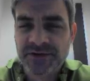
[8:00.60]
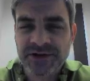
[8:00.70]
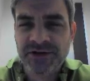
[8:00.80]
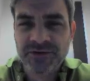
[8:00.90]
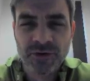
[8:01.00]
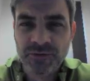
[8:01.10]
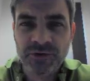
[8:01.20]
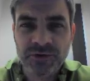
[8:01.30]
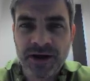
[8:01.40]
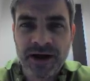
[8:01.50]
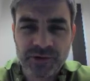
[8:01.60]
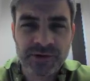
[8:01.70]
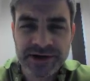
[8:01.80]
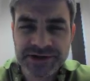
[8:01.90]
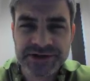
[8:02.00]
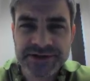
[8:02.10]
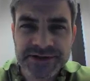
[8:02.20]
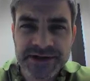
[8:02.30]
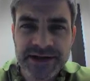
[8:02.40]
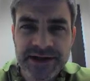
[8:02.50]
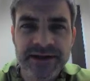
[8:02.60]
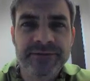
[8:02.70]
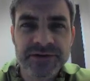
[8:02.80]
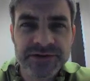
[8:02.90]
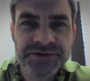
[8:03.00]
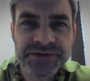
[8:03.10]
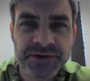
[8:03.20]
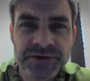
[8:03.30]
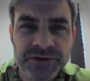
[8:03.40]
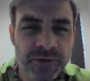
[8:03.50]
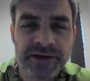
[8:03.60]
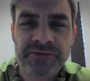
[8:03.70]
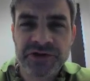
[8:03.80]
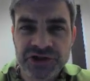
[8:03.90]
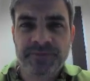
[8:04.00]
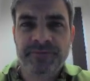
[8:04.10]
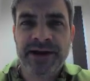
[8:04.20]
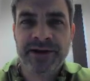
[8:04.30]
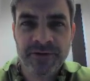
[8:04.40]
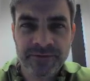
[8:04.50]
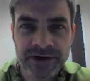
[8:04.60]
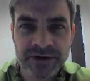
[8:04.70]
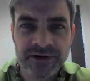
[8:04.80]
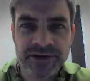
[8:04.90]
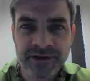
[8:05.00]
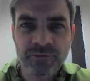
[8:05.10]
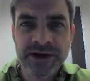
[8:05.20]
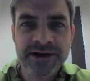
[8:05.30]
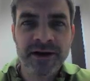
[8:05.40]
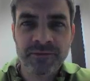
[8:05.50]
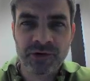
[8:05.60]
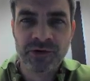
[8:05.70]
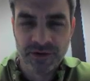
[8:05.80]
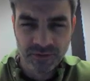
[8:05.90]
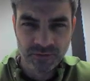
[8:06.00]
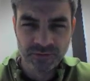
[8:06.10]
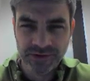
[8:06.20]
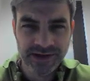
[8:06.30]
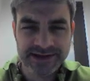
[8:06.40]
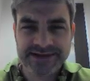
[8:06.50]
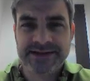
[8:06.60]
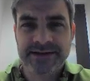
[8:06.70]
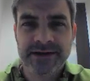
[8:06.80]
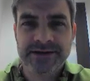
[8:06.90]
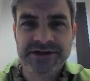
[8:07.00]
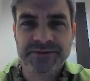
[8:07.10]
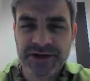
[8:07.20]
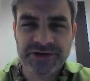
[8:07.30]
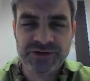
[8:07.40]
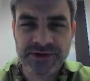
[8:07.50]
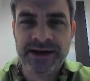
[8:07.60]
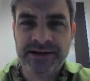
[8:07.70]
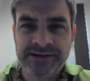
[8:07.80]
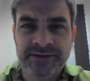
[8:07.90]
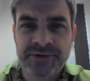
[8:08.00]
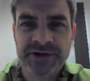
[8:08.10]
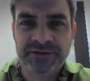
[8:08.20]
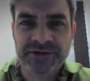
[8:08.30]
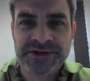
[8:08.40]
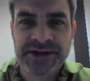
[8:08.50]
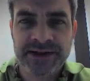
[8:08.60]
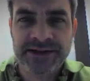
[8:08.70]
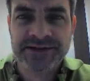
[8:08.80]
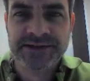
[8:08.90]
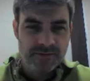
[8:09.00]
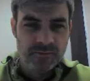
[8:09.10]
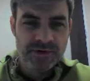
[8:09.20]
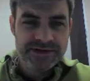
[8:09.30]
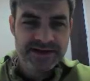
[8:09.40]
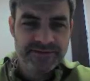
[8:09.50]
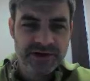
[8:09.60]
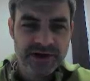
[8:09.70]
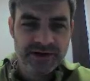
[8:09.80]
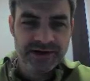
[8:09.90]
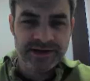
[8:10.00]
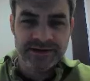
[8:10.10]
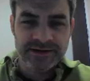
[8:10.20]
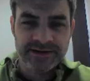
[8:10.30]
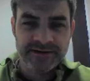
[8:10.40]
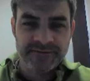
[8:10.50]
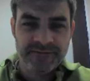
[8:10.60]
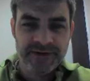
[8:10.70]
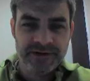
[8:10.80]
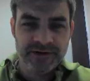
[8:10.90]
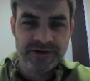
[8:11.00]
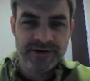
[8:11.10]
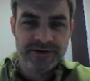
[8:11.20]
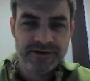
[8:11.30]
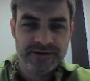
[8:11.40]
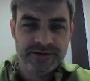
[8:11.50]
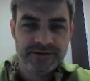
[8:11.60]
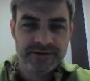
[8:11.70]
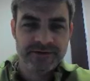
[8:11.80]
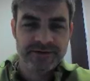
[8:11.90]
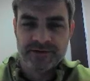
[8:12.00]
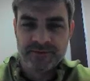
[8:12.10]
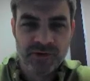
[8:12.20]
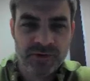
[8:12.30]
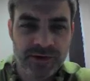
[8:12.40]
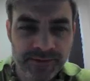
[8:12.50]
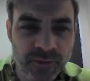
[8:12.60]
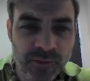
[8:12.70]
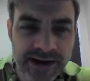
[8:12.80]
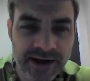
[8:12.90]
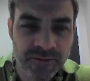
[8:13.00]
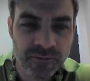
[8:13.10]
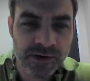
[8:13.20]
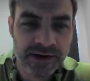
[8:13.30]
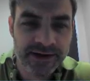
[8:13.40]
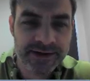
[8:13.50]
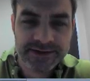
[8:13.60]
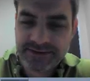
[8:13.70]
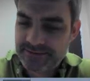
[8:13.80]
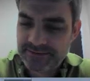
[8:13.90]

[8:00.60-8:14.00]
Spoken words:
during your normal operations. And if you do so, you won't have to jump back over here and then renumber a whole list just because you added a particular status. Once I've gone in and configured the program the way I want,